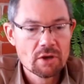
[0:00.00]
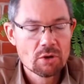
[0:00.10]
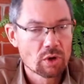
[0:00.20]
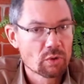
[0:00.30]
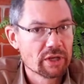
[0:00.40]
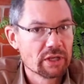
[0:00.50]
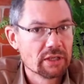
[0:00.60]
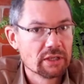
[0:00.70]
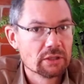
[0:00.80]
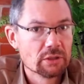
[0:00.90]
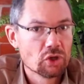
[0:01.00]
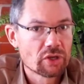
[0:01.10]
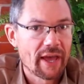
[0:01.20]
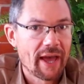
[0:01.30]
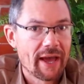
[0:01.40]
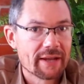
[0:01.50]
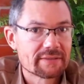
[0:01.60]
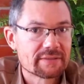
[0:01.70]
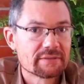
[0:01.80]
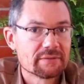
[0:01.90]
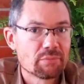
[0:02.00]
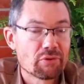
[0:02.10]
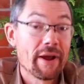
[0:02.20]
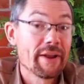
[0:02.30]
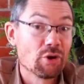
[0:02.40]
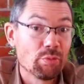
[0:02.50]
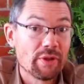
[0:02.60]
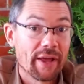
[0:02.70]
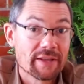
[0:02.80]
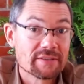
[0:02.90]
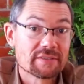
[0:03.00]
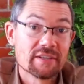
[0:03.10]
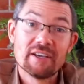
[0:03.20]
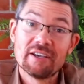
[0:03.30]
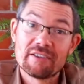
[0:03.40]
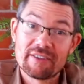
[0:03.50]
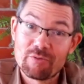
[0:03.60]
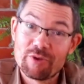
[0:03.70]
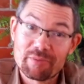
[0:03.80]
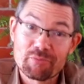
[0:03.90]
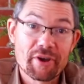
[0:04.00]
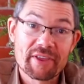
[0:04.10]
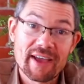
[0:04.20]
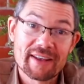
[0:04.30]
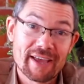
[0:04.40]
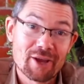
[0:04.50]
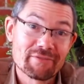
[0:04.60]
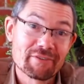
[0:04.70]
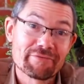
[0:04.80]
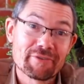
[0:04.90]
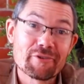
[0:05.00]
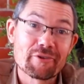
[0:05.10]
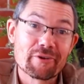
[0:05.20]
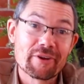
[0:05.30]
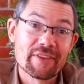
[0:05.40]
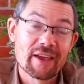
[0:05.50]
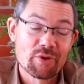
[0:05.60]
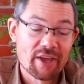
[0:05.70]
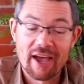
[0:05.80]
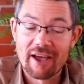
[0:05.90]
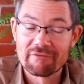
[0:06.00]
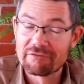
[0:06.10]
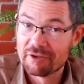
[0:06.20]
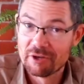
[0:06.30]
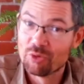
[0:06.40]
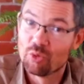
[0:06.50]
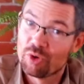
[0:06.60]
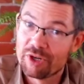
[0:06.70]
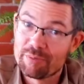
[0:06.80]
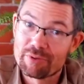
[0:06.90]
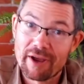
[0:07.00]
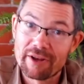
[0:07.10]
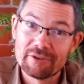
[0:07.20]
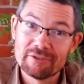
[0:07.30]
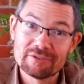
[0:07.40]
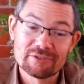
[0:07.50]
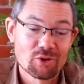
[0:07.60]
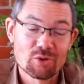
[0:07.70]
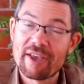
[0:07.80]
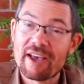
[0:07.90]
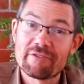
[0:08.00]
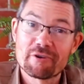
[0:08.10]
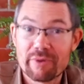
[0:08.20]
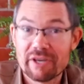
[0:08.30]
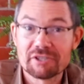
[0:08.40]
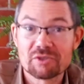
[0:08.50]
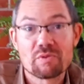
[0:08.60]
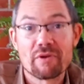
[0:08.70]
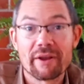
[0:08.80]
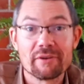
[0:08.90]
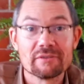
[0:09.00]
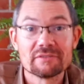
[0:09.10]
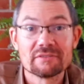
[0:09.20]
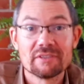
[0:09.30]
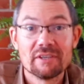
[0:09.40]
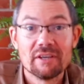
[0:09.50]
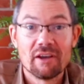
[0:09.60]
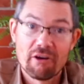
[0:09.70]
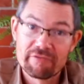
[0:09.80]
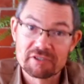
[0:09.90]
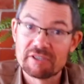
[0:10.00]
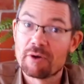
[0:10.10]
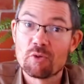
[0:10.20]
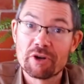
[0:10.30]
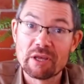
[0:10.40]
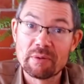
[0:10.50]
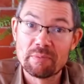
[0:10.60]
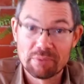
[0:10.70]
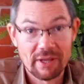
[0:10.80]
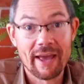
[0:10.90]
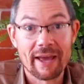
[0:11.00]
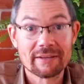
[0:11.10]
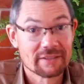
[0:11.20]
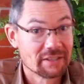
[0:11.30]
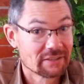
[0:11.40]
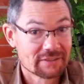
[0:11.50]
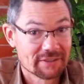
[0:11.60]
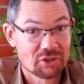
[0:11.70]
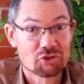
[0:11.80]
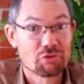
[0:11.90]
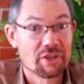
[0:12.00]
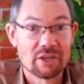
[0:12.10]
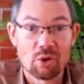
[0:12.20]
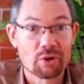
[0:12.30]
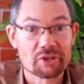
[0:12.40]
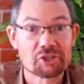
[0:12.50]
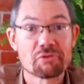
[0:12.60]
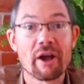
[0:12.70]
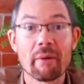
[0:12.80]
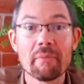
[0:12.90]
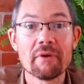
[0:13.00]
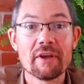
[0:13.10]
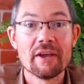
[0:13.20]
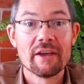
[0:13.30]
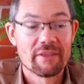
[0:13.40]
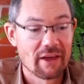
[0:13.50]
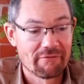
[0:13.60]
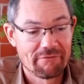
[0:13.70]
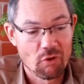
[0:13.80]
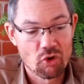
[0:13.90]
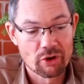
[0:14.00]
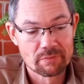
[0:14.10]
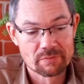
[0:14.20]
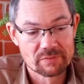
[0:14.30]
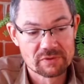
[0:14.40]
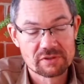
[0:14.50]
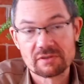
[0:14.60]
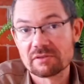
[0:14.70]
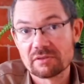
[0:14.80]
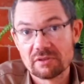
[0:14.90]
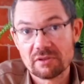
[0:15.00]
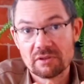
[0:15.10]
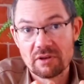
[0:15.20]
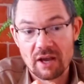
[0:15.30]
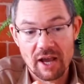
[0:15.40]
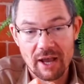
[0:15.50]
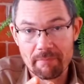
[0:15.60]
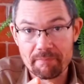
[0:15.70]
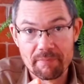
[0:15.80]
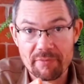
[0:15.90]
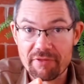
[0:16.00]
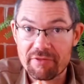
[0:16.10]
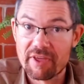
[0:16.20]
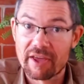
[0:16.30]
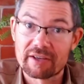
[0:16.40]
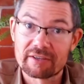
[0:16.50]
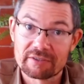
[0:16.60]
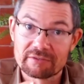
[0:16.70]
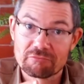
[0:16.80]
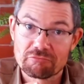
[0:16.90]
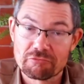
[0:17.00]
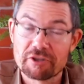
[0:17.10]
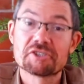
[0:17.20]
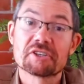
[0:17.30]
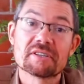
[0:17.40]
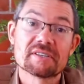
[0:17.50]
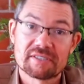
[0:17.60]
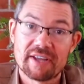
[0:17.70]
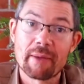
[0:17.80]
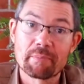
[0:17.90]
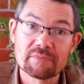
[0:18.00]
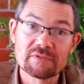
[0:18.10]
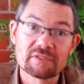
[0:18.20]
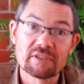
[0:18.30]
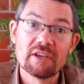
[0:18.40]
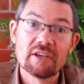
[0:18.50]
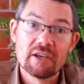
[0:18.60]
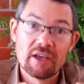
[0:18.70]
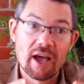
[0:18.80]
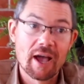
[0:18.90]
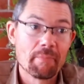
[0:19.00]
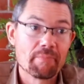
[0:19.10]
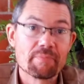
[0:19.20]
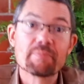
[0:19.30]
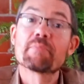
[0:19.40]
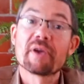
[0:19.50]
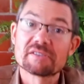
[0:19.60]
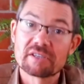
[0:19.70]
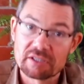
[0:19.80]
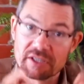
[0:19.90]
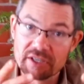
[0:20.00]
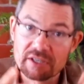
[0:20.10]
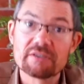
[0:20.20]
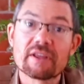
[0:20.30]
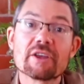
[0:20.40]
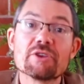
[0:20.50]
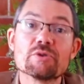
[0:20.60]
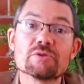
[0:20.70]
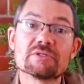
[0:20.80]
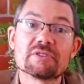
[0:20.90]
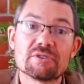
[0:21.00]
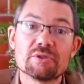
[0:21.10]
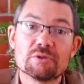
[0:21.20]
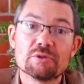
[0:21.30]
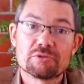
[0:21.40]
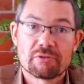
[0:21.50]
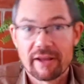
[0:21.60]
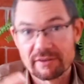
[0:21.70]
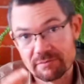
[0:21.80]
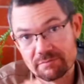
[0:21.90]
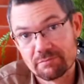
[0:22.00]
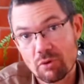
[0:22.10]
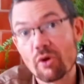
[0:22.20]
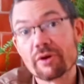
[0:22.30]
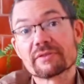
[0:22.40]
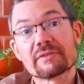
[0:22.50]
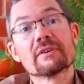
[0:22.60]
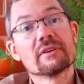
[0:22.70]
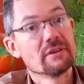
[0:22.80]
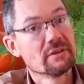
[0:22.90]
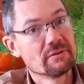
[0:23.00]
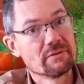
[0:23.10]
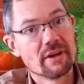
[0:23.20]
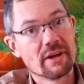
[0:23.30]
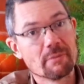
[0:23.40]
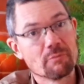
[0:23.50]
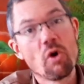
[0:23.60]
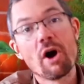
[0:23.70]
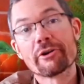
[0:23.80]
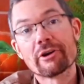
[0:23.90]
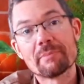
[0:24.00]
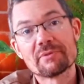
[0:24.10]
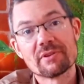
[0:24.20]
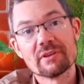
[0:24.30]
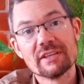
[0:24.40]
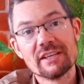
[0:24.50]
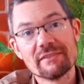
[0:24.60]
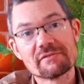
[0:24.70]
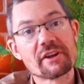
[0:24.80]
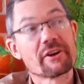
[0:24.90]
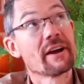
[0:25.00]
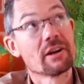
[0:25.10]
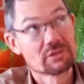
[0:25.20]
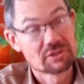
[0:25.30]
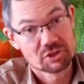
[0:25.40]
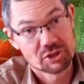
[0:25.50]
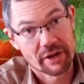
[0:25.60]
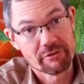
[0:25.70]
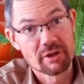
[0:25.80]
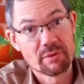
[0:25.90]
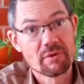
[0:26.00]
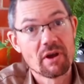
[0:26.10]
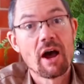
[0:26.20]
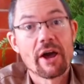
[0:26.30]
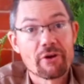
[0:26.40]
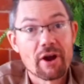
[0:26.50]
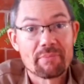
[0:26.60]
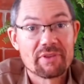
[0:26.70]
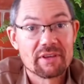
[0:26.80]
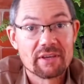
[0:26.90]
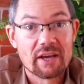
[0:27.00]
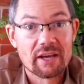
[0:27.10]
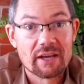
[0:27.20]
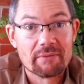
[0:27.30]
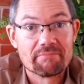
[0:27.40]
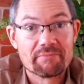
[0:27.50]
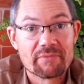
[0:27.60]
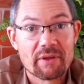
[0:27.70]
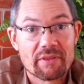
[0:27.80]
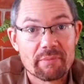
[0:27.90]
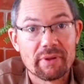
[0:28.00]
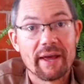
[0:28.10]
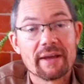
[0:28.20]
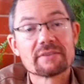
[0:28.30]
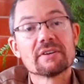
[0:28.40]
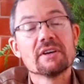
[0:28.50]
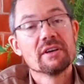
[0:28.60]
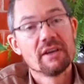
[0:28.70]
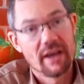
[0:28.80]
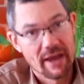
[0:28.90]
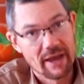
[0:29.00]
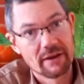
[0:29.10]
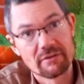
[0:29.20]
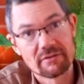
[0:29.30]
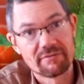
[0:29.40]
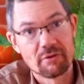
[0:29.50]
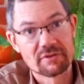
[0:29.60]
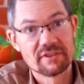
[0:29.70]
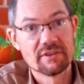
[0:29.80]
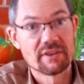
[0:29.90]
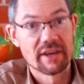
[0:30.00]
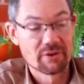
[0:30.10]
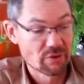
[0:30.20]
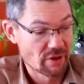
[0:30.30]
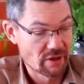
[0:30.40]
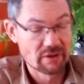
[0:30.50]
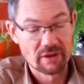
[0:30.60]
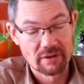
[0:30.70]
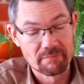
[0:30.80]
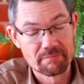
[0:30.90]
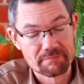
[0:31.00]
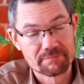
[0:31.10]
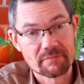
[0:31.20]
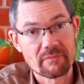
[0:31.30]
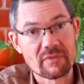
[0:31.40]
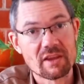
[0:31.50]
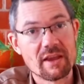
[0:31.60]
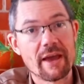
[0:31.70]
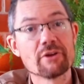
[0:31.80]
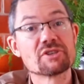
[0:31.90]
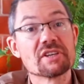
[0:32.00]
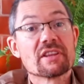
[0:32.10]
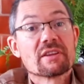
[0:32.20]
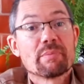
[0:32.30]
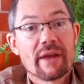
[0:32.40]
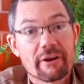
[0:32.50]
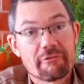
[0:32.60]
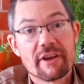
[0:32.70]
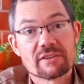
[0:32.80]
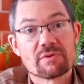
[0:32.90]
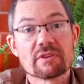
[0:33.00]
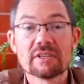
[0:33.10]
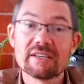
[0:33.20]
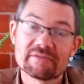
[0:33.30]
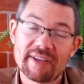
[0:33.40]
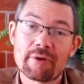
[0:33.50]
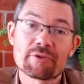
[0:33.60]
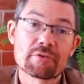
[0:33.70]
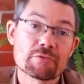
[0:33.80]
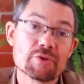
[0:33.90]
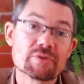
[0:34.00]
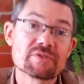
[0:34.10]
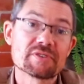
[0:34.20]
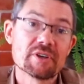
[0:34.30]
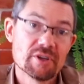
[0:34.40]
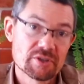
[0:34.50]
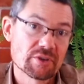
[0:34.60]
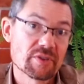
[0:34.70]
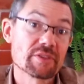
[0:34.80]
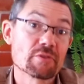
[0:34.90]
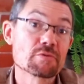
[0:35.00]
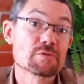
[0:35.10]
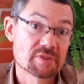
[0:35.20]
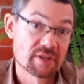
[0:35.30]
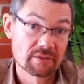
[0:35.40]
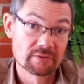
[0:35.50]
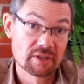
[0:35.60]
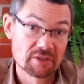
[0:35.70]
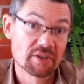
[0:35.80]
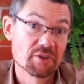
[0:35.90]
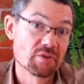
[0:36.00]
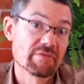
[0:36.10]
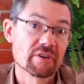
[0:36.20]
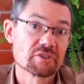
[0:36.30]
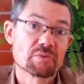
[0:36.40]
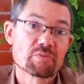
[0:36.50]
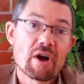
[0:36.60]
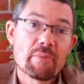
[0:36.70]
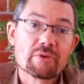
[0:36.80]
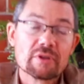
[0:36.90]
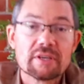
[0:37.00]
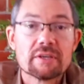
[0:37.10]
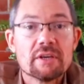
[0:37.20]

When we look at perennial plants, then we can break that down even further in that we have woody perennials or we have herbaceous perennials. Obviously, a woody plant is a tree or a shrub that forms thick, rigid stems, basically that used to transport water up to the leaves that are held generally higher up the plant, and photosynthate, or the energy that the plant creates with the leaves, down to the roots, so that the roots can continue to function properly.